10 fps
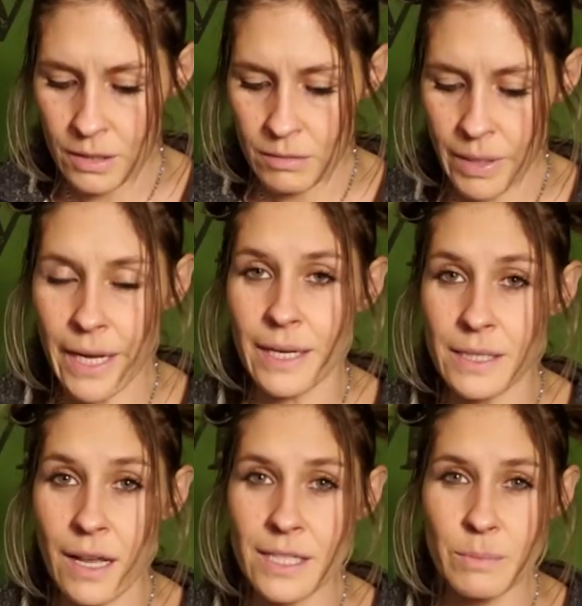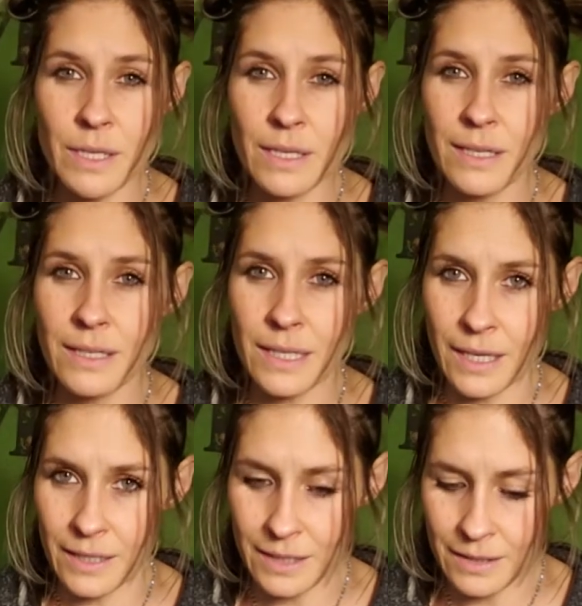my ex-husband
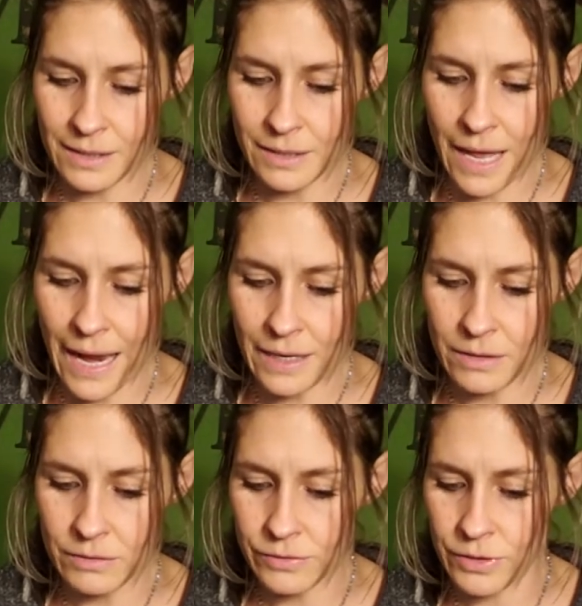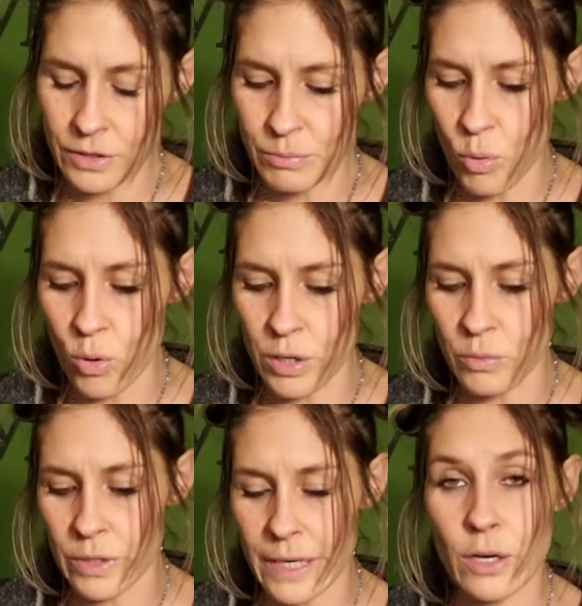and his lack of support
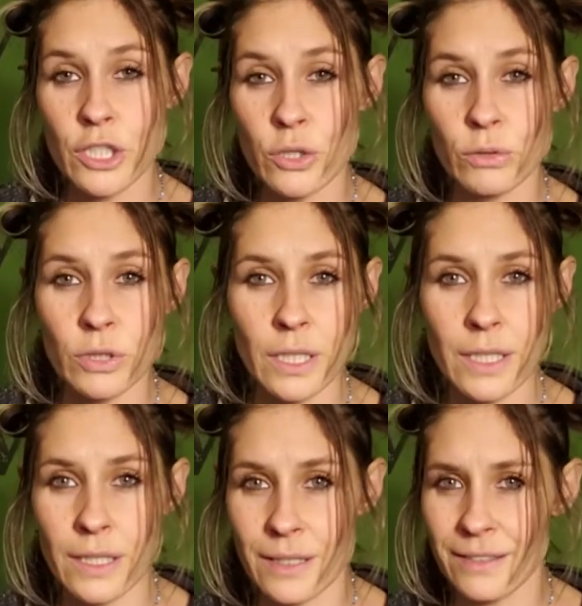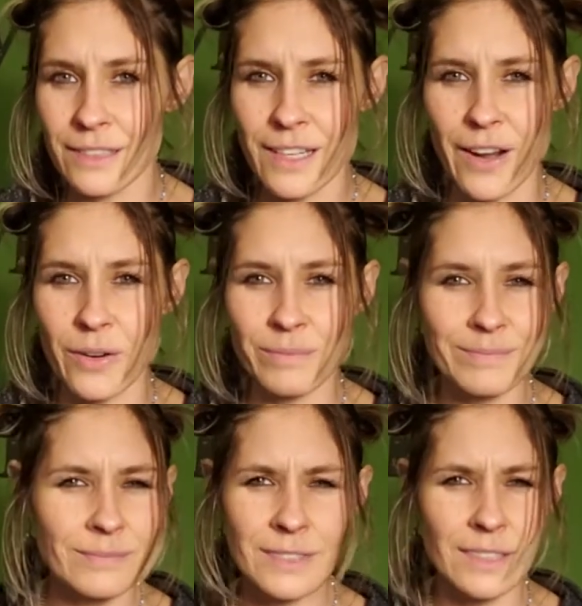with our children, and
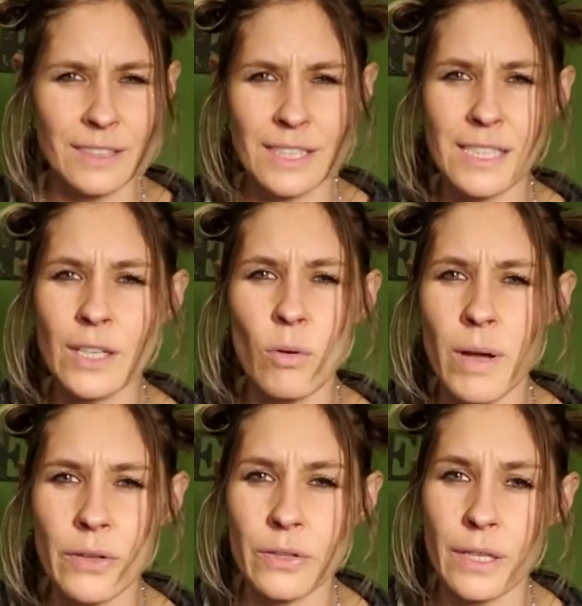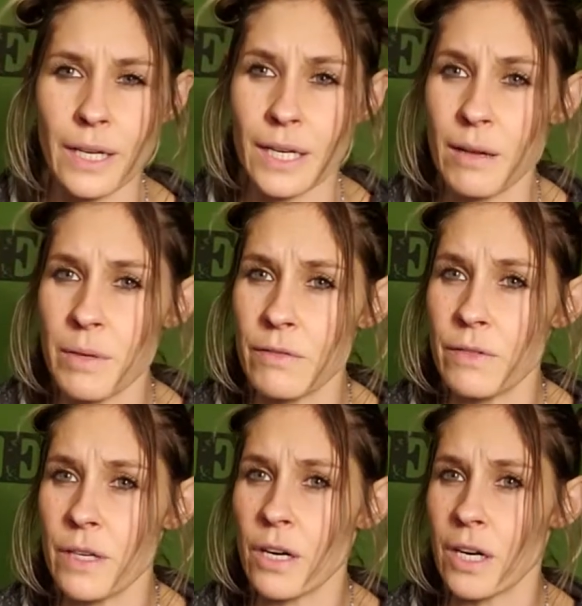the single mother thing. And I've been
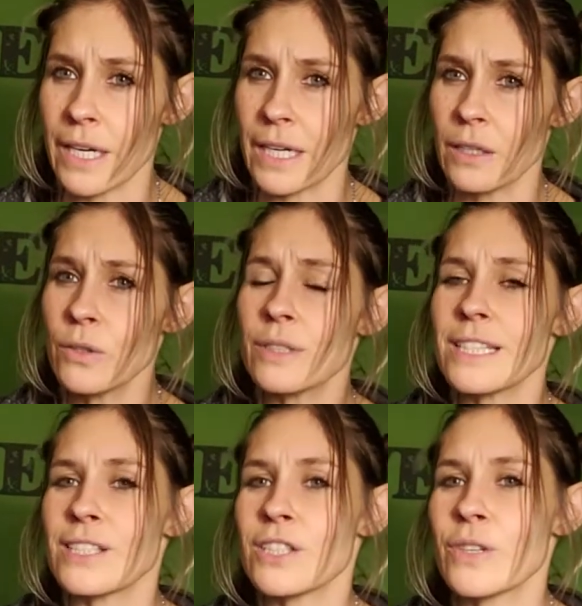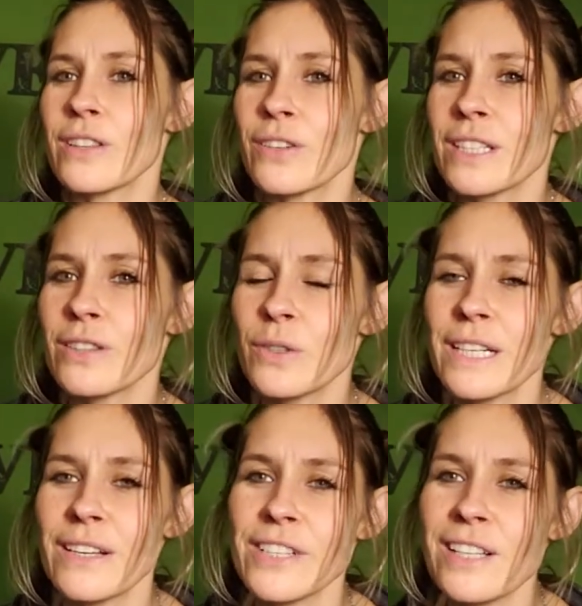it says
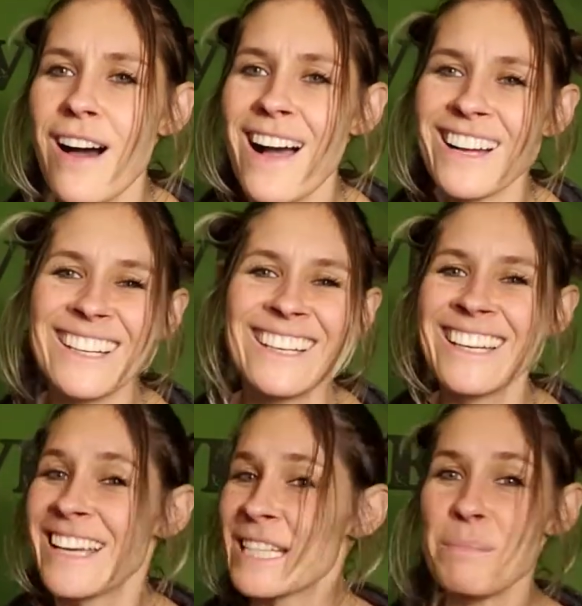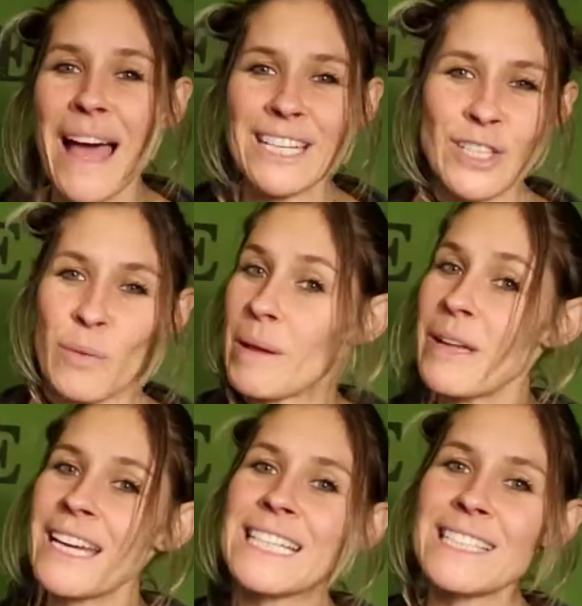3:33 on the clock. It's magical. Maybe
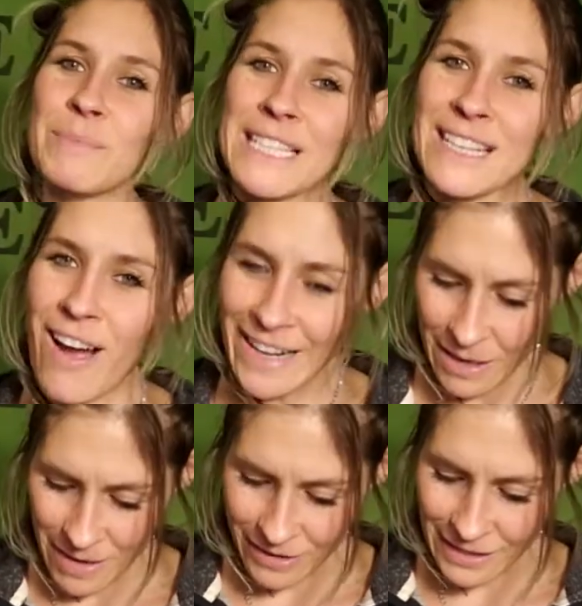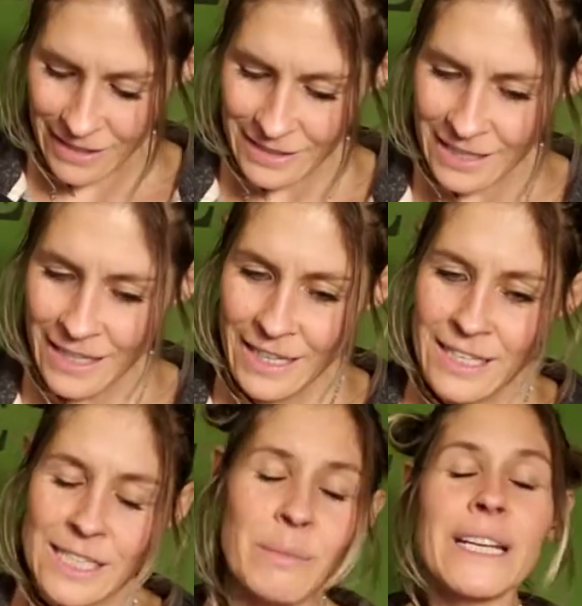I need to be talking about this.
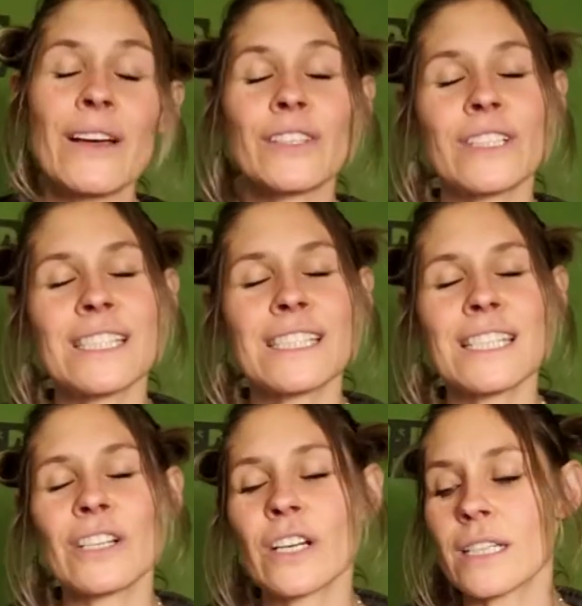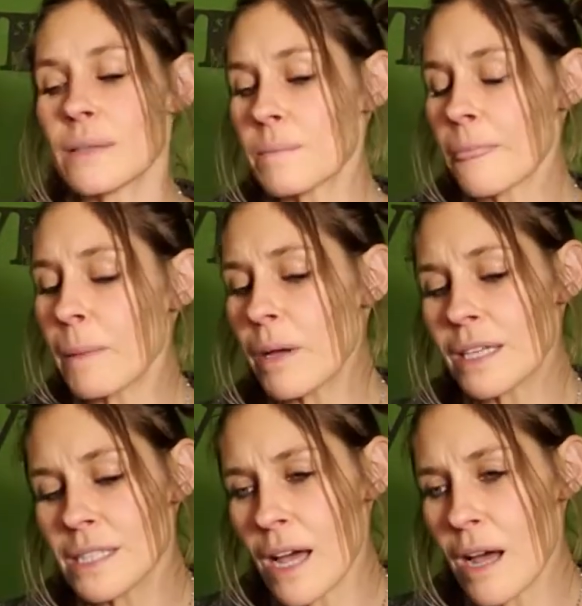Somebody out there needs to hear it. But